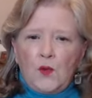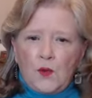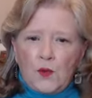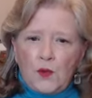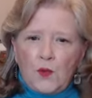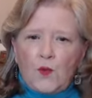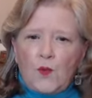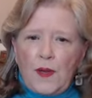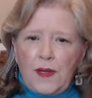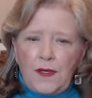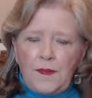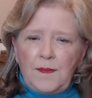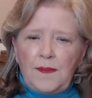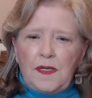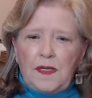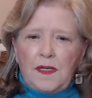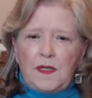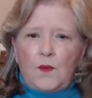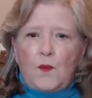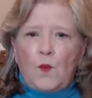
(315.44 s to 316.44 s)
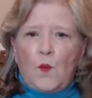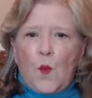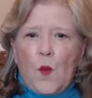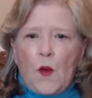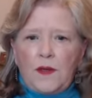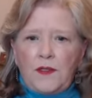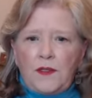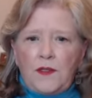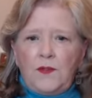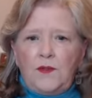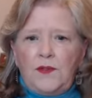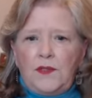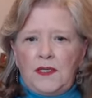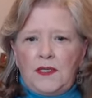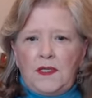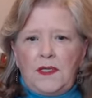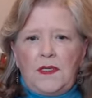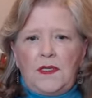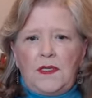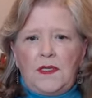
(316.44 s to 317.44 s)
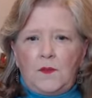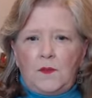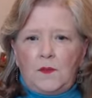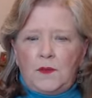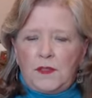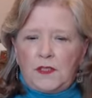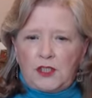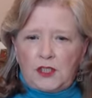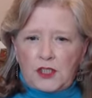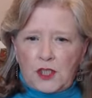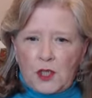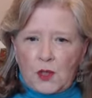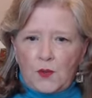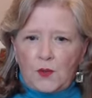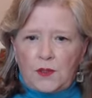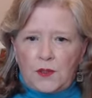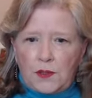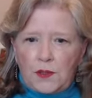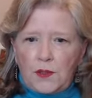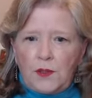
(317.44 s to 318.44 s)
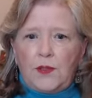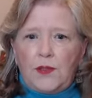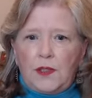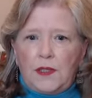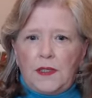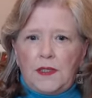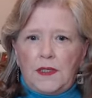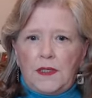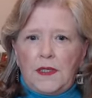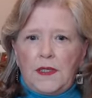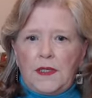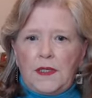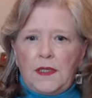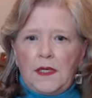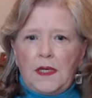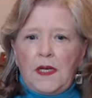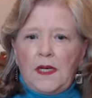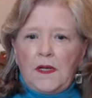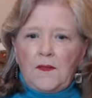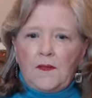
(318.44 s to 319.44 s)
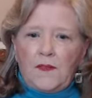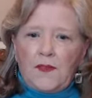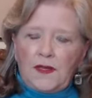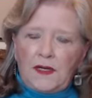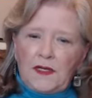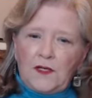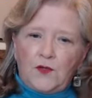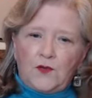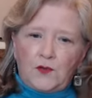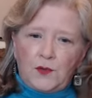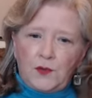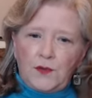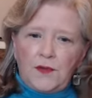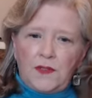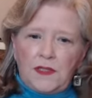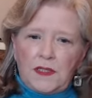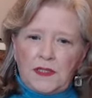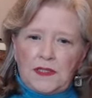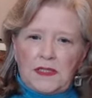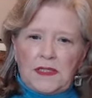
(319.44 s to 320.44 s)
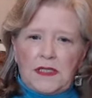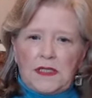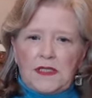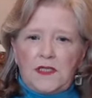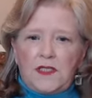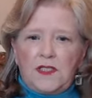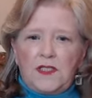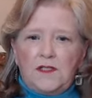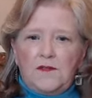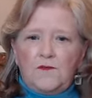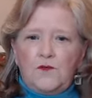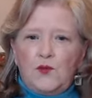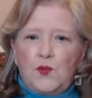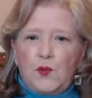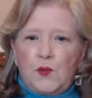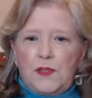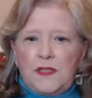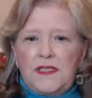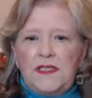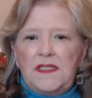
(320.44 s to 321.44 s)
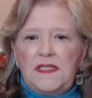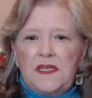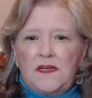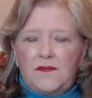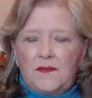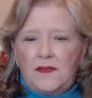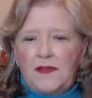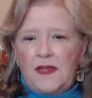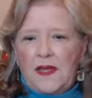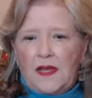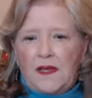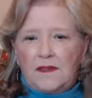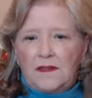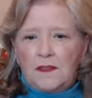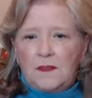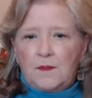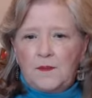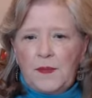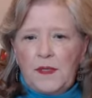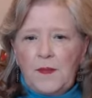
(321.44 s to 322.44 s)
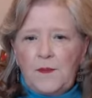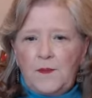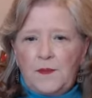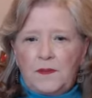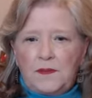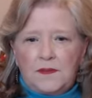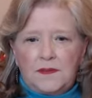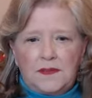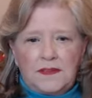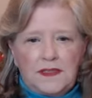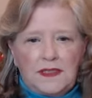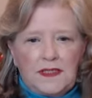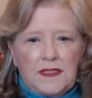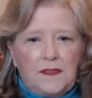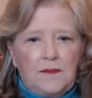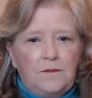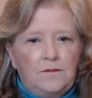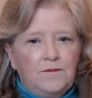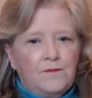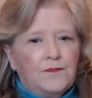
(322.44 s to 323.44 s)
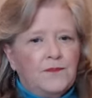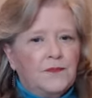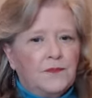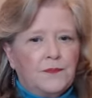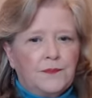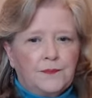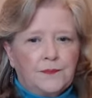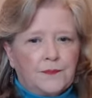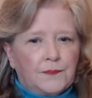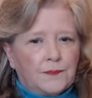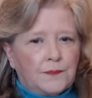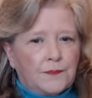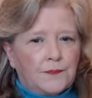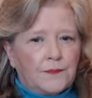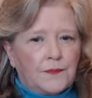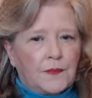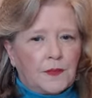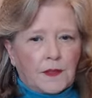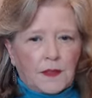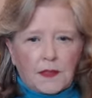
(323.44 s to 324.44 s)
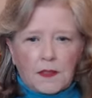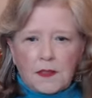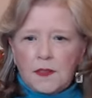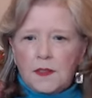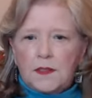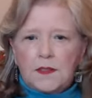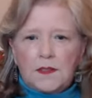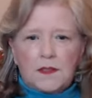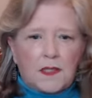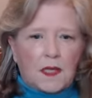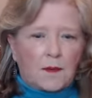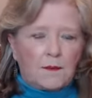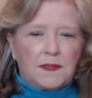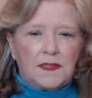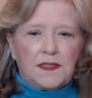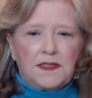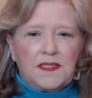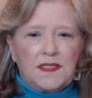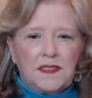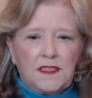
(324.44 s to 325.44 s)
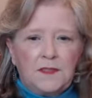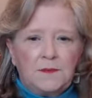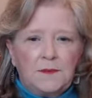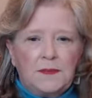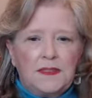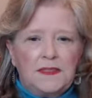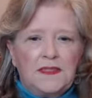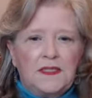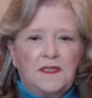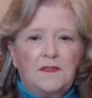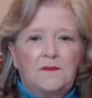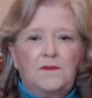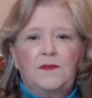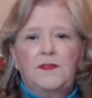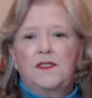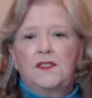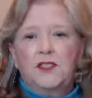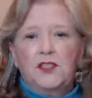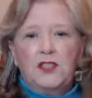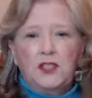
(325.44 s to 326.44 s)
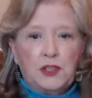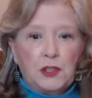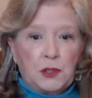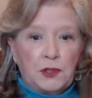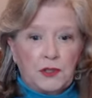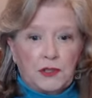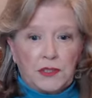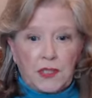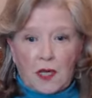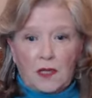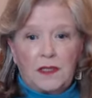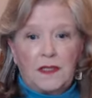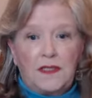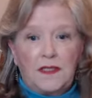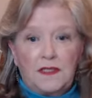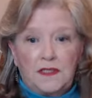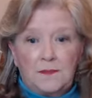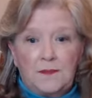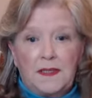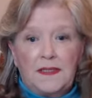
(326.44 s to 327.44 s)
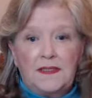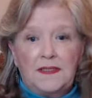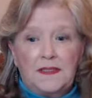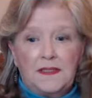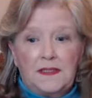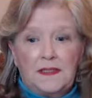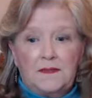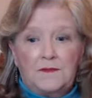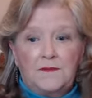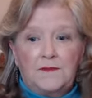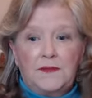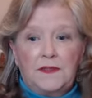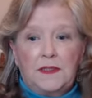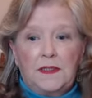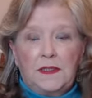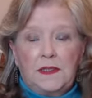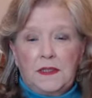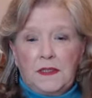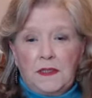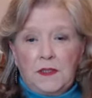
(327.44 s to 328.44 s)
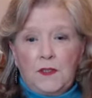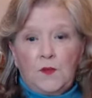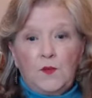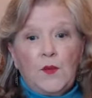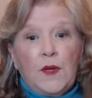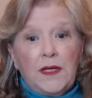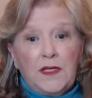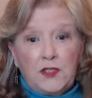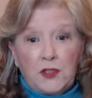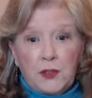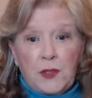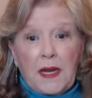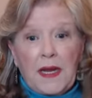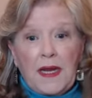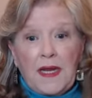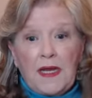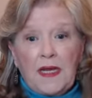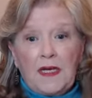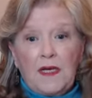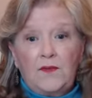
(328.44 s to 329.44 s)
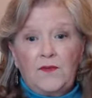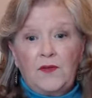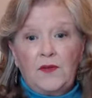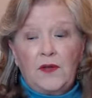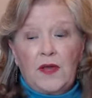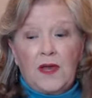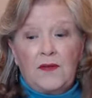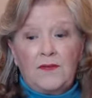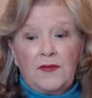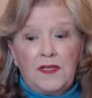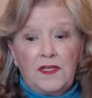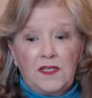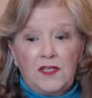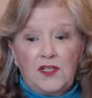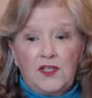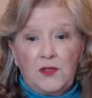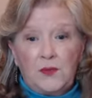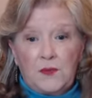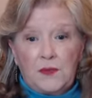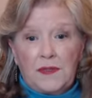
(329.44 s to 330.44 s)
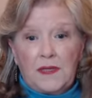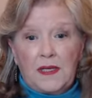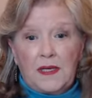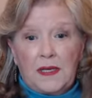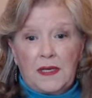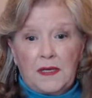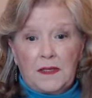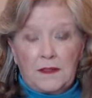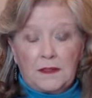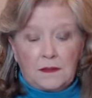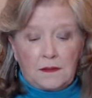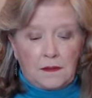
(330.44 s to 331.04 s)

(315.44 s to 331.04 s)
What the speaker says: wait a minute, what you did was so good that it drew the attention of 27,000 people. See? Stop listening to myself, start talking to myself. Raise your hand if you have an issue with that.